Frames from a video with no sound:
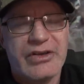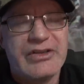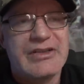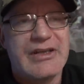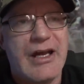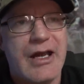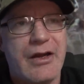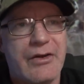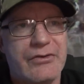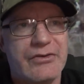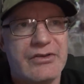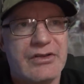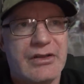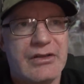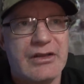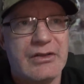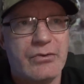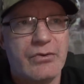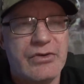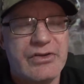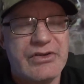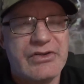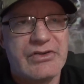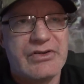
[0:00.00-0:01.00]
sound
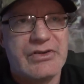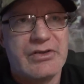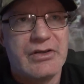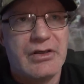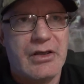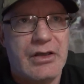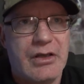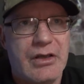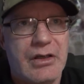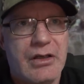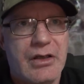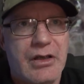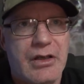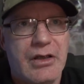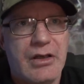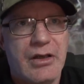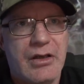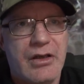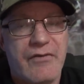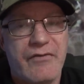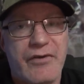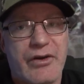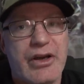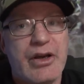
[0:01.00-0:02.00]
that was
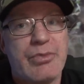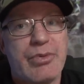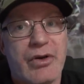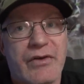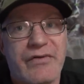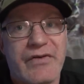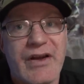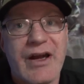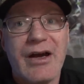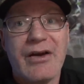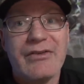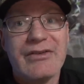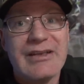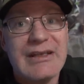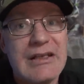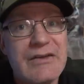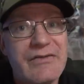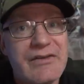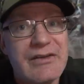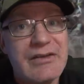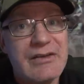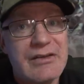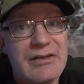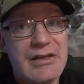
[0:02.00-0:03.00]
very profound,
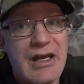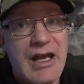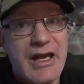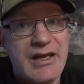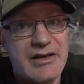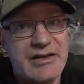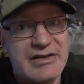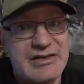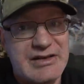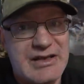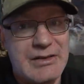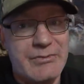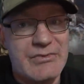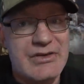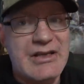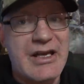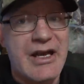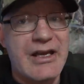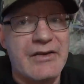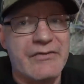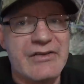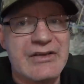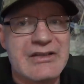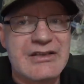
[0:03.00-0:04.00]
even seemed
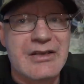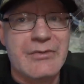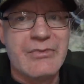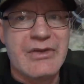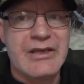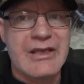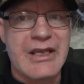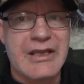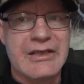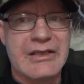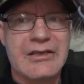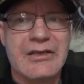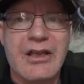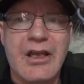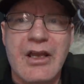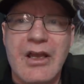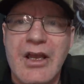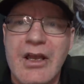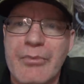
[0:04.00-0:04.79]
kind of intimidating.